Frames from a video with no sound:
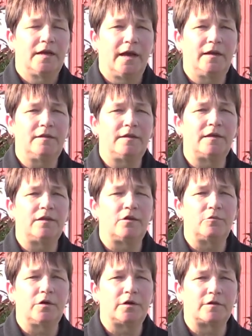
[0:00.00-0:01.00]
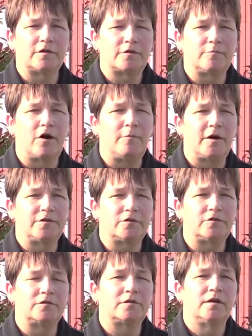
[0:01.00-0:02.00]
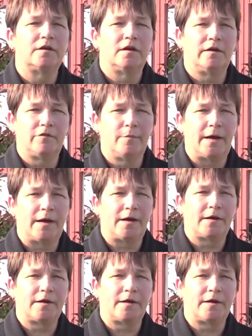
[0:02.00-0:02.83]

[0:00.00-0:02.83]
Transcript: Anything that'll work the small muscles of the back.